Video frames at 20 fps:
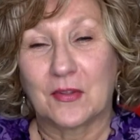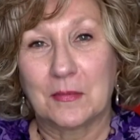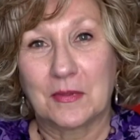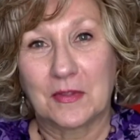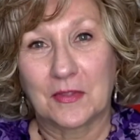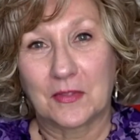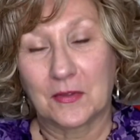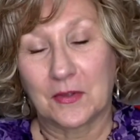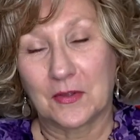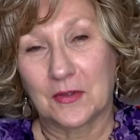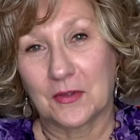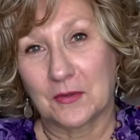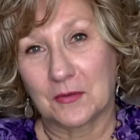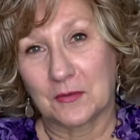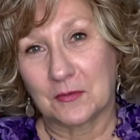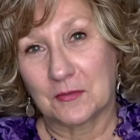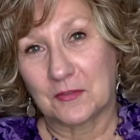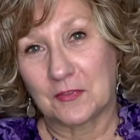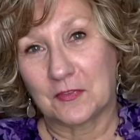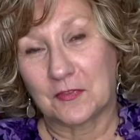of the
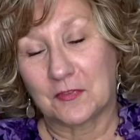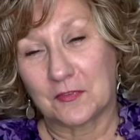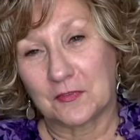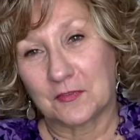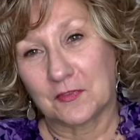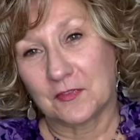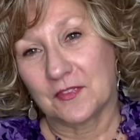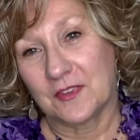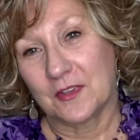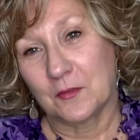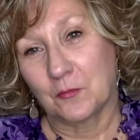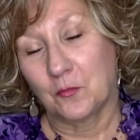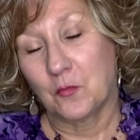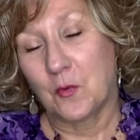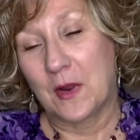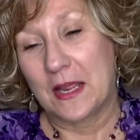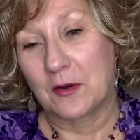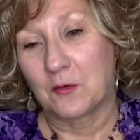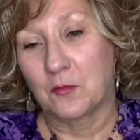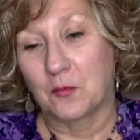
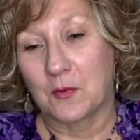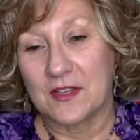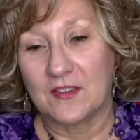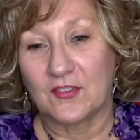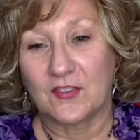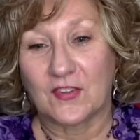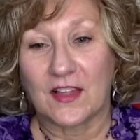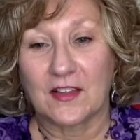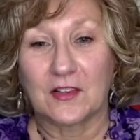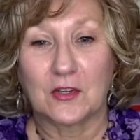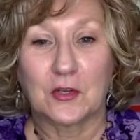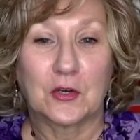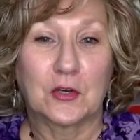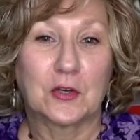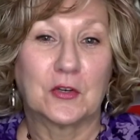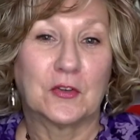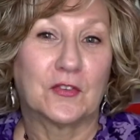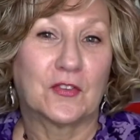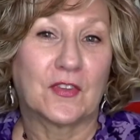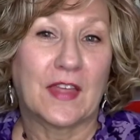wig
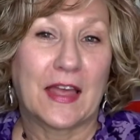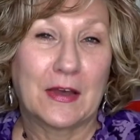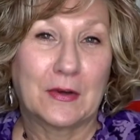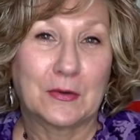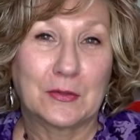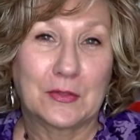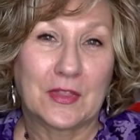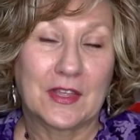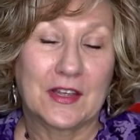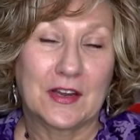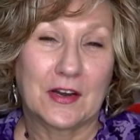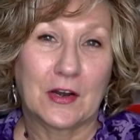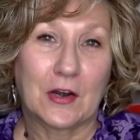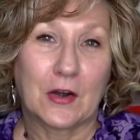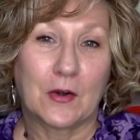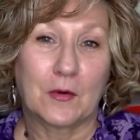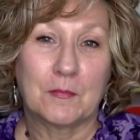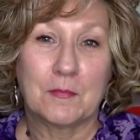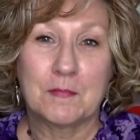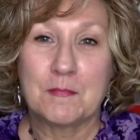resellers out
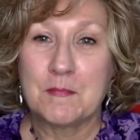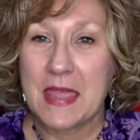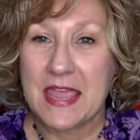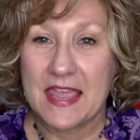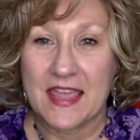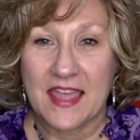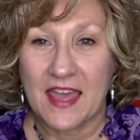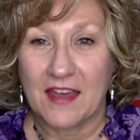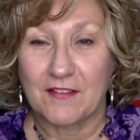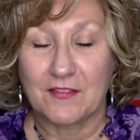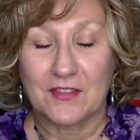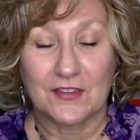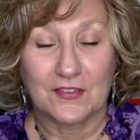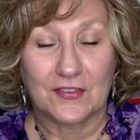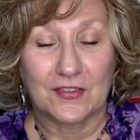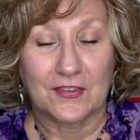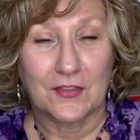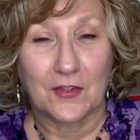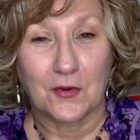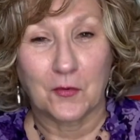there may have
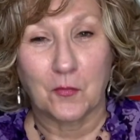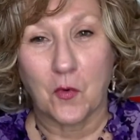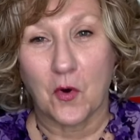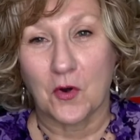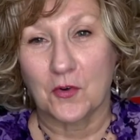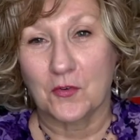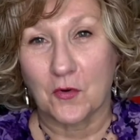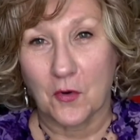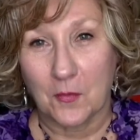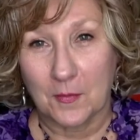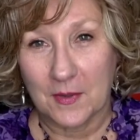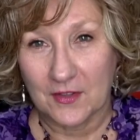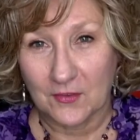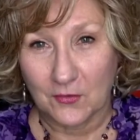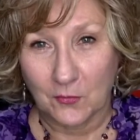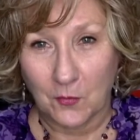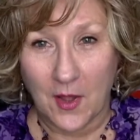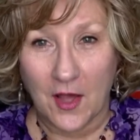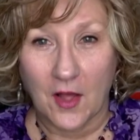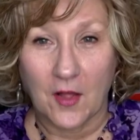this in their wardrobe
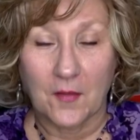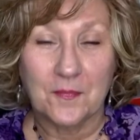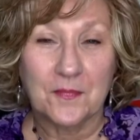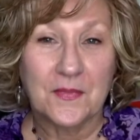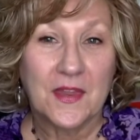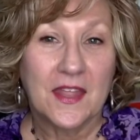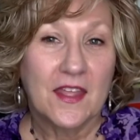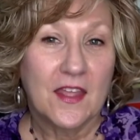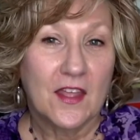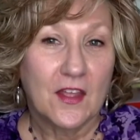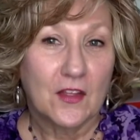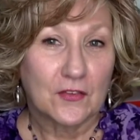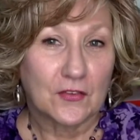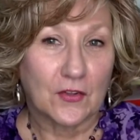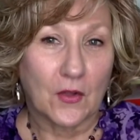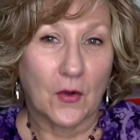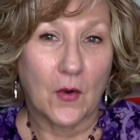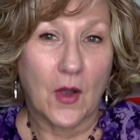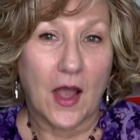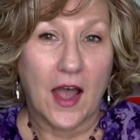as well.
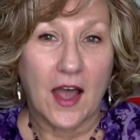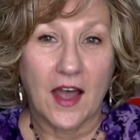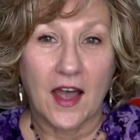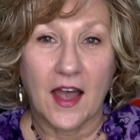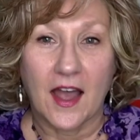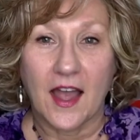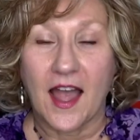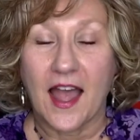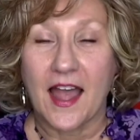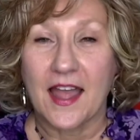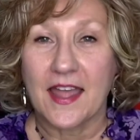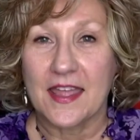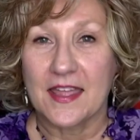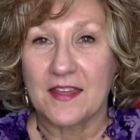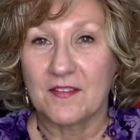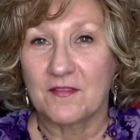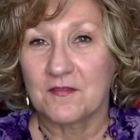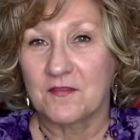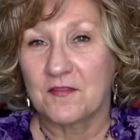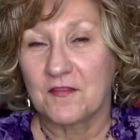So I
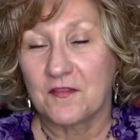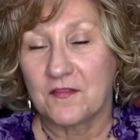am